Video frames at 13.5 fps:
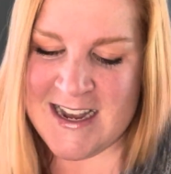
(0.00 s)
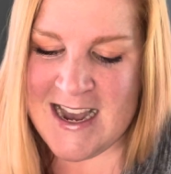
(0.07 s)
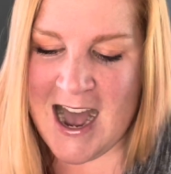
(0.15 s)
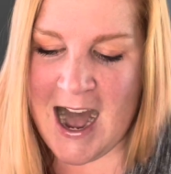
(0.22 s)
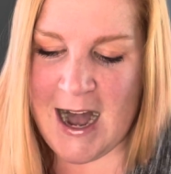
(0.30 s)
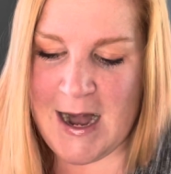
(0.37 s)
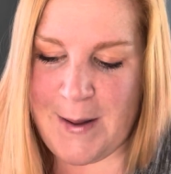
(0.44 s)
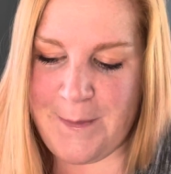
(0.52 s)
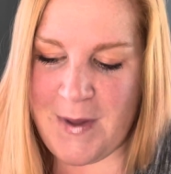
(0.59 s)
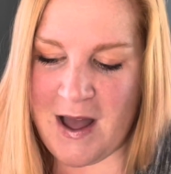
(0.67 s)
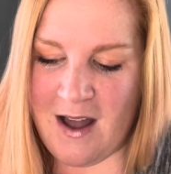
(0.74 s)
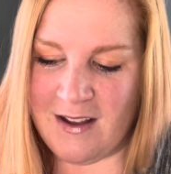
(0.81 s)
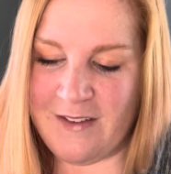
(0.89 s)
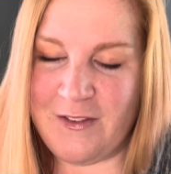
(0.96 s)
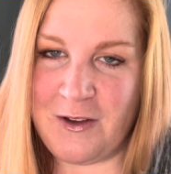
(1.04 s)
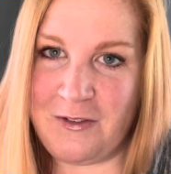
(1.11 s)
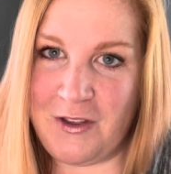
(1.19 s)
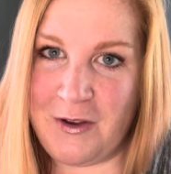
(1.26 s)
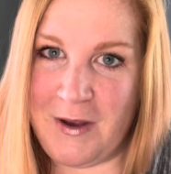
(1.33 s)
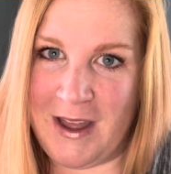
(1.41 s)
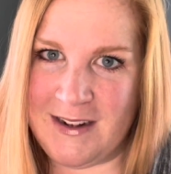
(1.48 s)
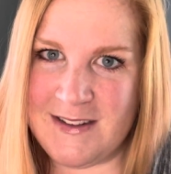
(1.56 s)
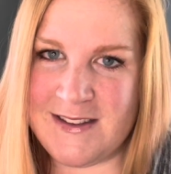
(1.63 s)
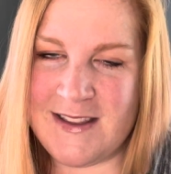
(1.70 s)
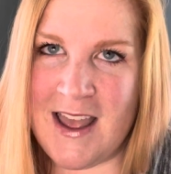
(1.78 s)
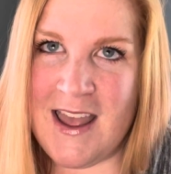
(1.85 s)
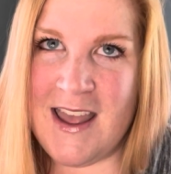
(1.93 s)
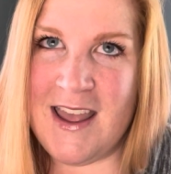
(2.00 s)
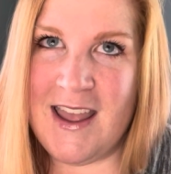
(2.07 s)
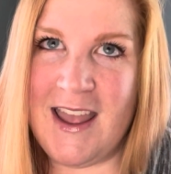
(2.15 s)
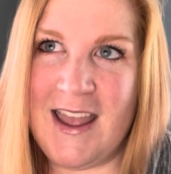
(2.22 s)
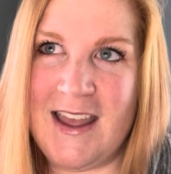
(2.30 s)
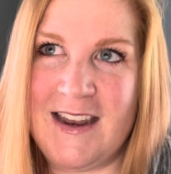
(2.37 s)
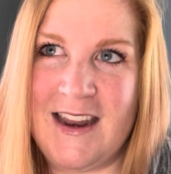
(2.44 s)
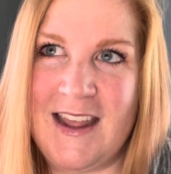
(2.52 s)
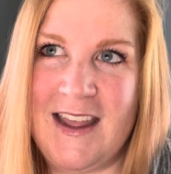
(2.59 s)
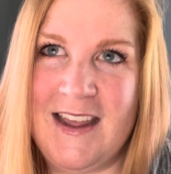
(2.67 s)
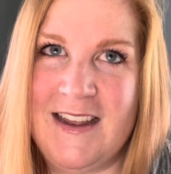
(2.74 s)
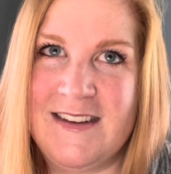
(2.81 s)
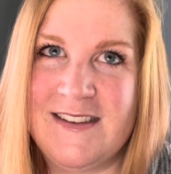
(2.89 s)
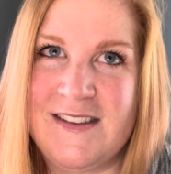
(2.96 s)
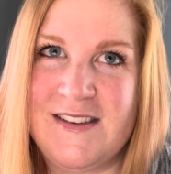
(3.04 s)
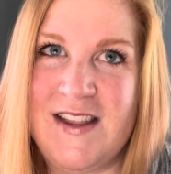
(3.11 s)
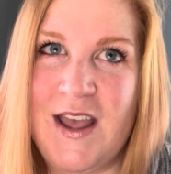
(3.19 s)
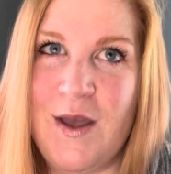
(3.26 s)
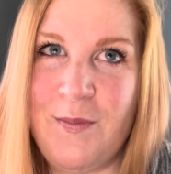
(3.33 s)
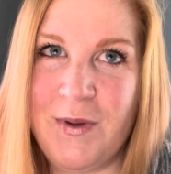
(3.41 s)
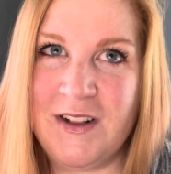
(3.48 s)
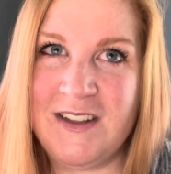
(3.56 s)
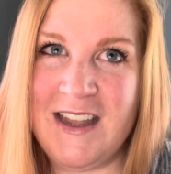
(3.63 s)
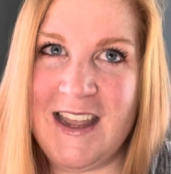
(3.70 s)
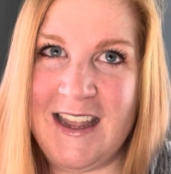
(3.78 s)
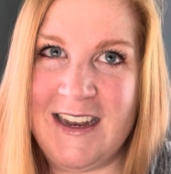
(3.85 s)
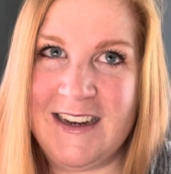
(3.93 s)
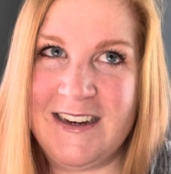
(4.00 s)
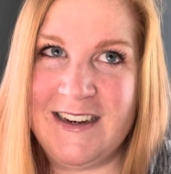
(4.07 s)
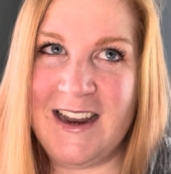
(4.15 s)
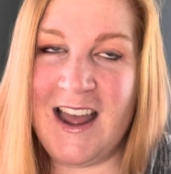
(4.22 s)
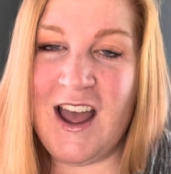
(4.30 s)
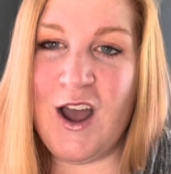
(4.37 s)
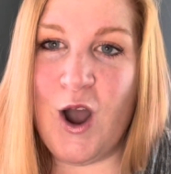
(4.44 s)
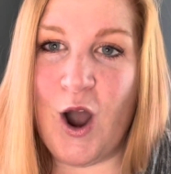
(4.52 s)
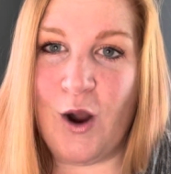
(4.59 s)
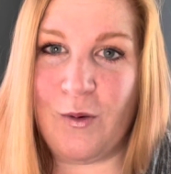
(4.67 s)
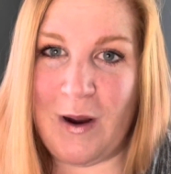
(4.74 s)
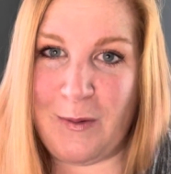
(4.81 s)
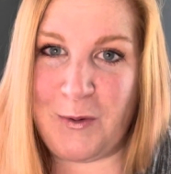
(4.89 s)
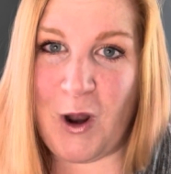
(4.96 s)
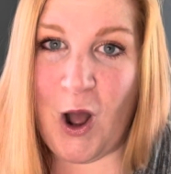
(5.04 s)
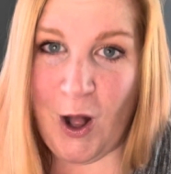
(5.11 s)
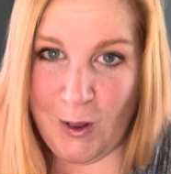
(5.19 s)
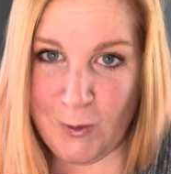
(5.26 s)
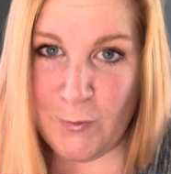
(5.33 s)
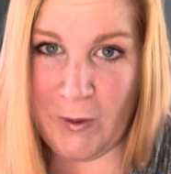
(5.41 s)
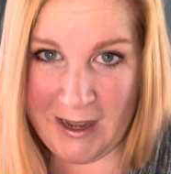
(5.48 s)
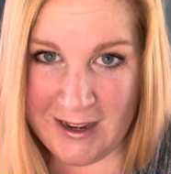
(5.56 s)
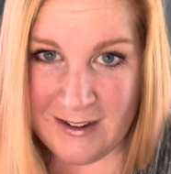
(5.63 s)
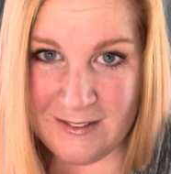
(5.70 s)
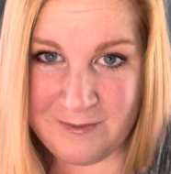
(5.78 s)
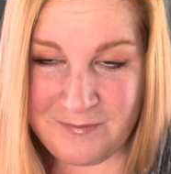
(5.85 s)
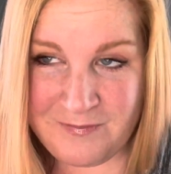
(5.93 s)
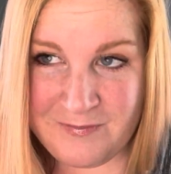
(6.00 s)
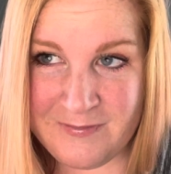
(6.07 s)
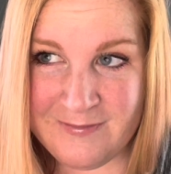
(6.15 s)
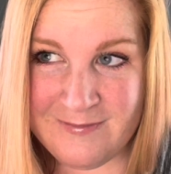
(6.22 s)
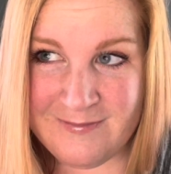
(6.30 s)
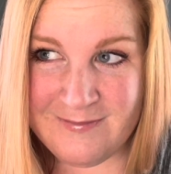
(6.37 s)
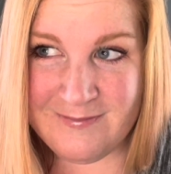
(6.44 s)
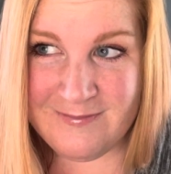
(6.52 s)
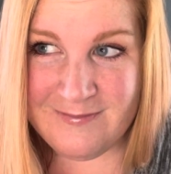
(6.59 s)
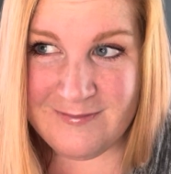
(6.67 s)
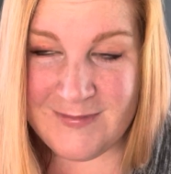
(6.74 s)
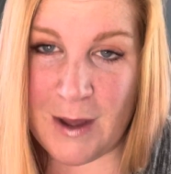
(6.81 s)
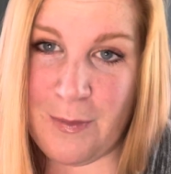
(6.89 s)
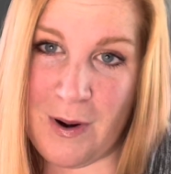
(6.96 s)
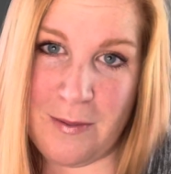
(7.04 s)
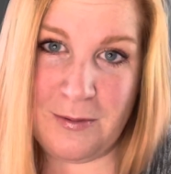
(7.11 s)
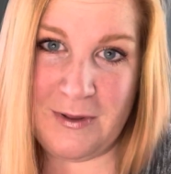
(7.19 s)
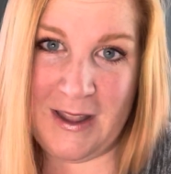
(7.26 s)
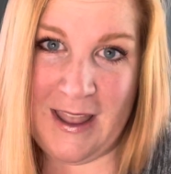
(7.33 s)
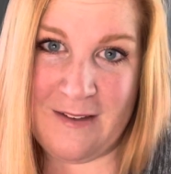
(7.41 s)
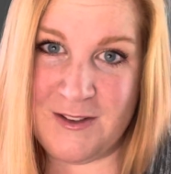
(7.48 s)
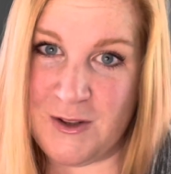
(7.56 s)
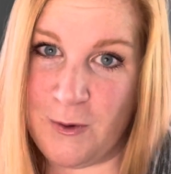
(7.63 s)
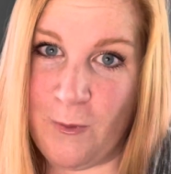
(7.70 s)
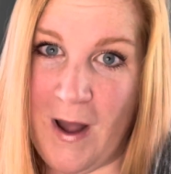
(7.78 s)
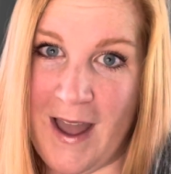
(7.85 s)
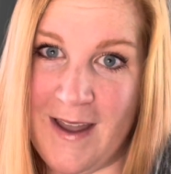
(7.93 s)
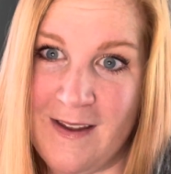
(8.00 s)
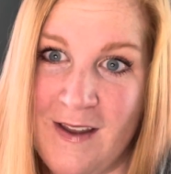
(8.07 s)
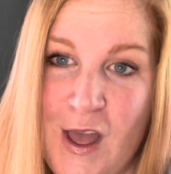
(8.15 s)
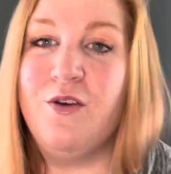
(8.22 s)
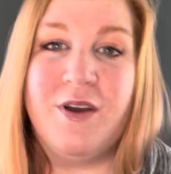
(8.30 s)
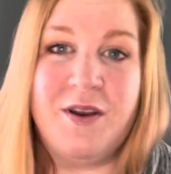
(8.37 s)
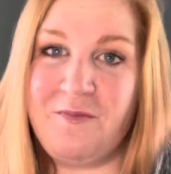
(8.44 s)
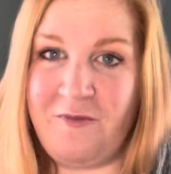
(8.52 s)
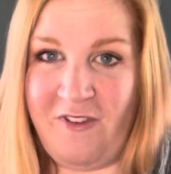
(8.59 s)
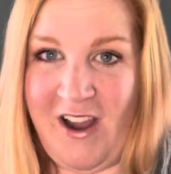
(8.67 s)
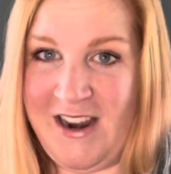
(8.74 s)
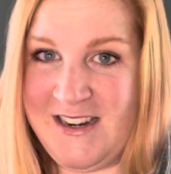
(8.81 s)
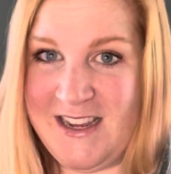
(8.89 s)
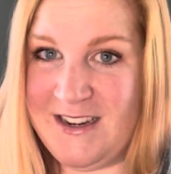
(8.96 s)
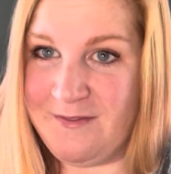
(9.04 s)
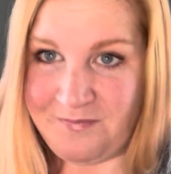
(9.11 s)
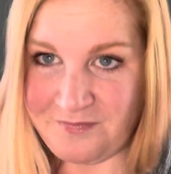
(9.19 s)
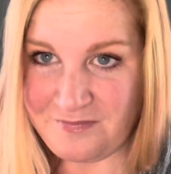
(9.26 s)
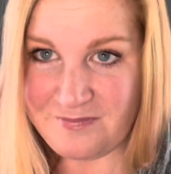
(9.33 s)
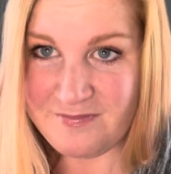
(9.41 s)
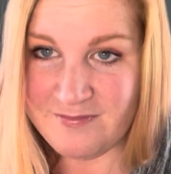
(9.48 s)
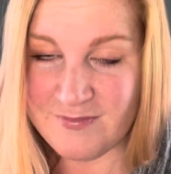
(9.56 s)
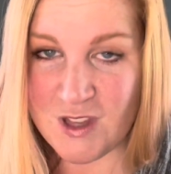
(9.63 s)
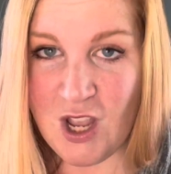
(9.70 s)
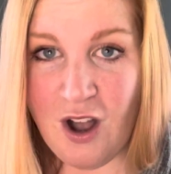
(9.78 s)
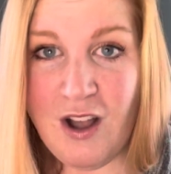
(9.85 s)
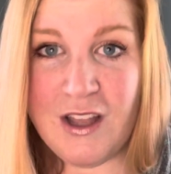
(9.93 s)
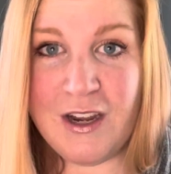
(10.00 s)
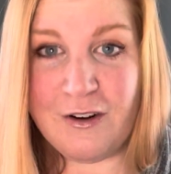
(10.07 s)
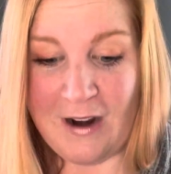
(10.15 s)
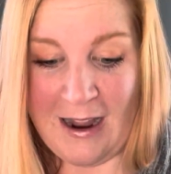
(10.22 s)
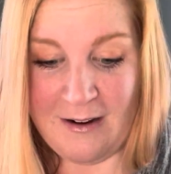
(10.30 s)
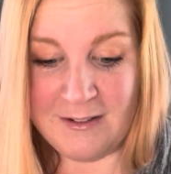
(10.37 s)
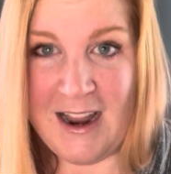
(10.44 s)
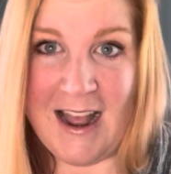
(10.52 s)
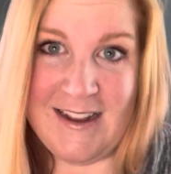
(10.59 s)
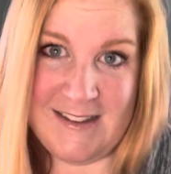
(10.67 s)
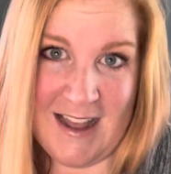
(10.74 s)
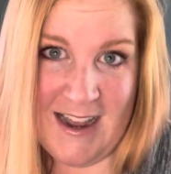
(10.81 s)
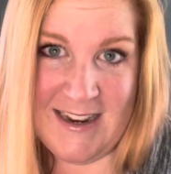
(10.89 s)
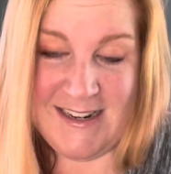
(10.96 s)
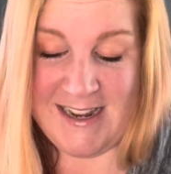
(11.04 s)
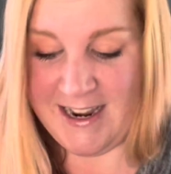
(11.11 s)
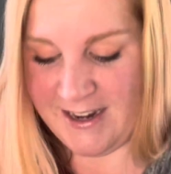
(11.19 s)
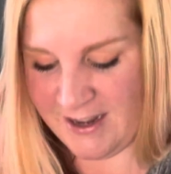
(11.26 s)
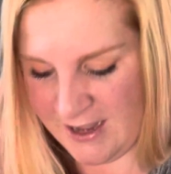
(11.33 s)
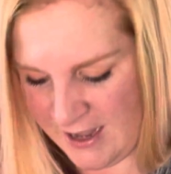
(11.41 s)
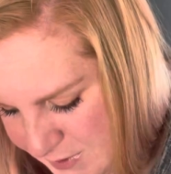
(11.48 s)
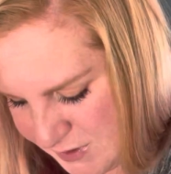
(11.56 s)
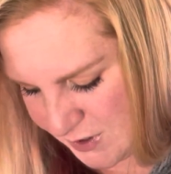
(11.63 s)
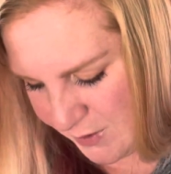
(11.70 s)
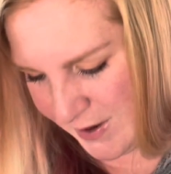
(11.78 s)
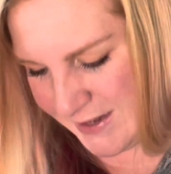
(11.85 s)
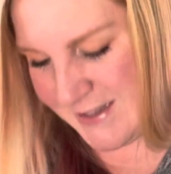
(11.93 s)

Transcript: I'll give you a few hints. It is typically eaten around Halloween. That probably gives it away. You can find it all year round, as I did. So it's